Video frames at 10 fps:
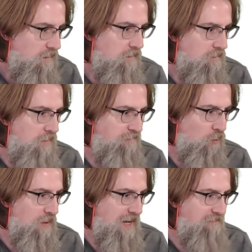
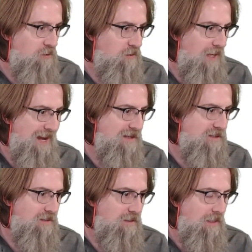before and after
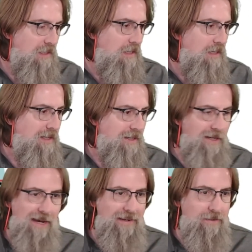class.
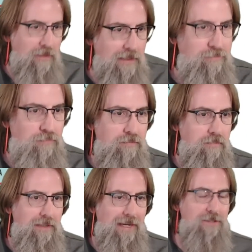I
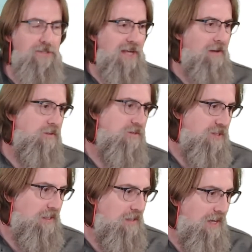just haven't
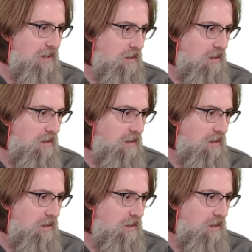seen that.